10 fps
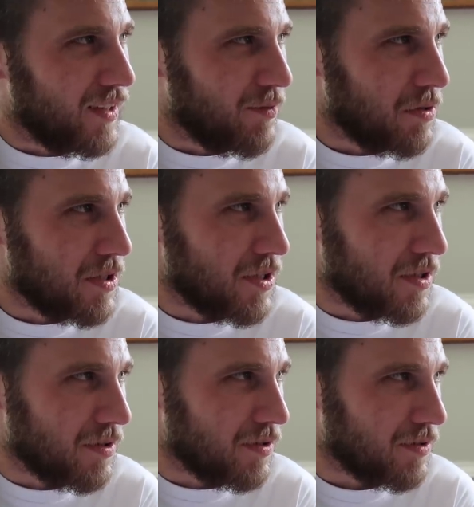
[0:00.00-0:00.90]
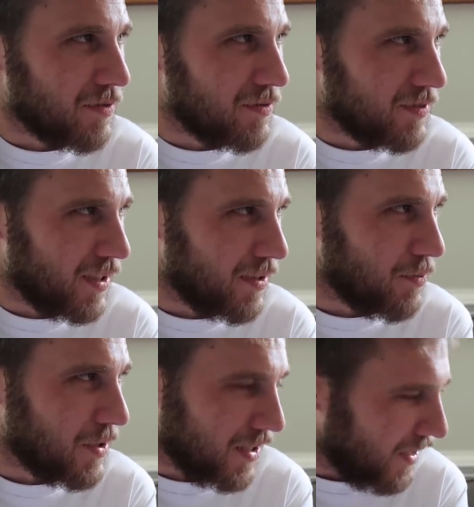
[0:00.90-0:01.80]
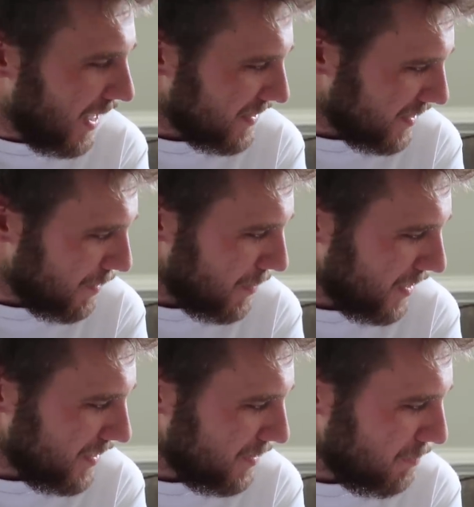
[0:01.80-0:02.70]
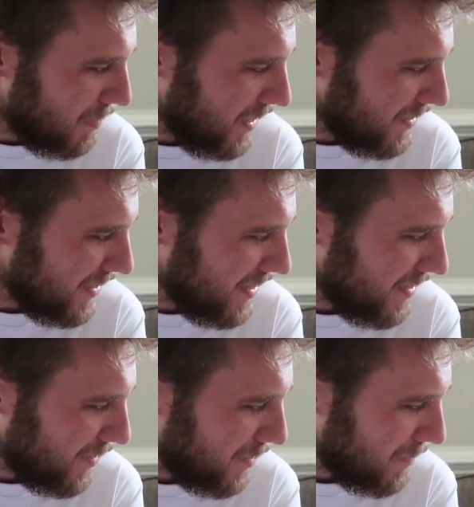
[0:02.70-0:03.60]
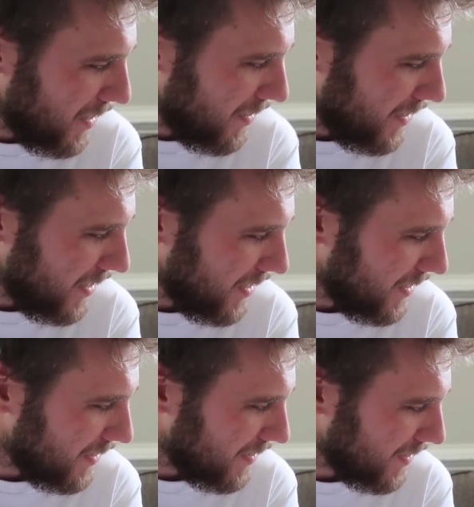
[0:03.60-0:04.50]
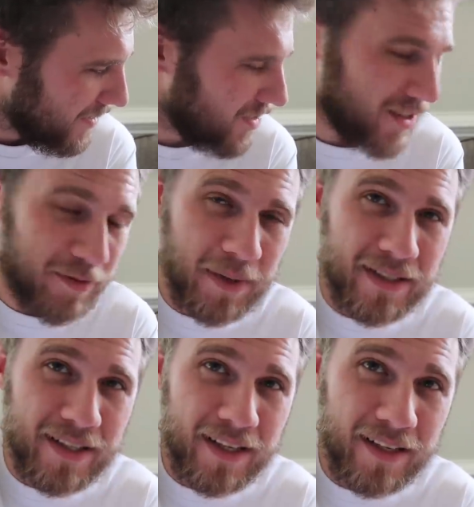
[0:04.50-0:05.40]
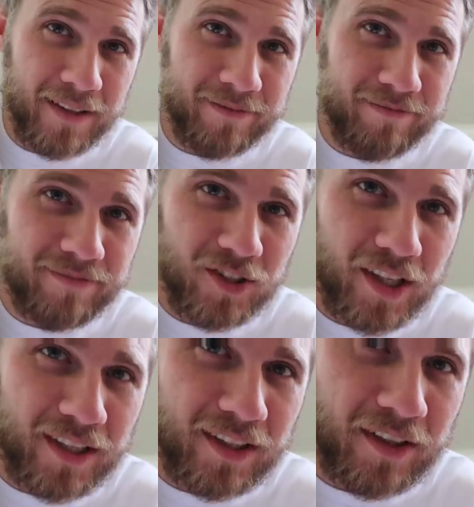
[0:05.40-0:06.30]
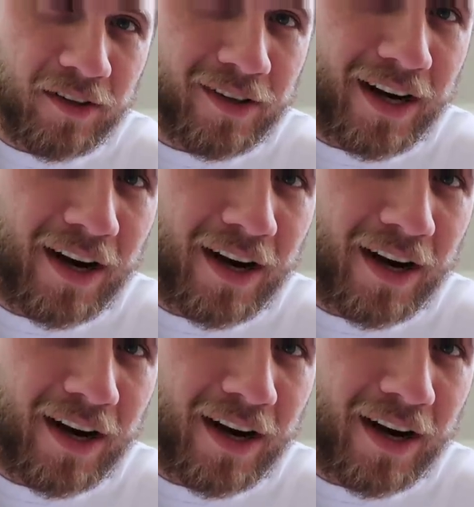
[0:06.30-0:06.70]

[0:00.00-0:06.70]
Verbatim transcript: I wonder like what the last time I did PT on Mary, like chest PT, try to clear her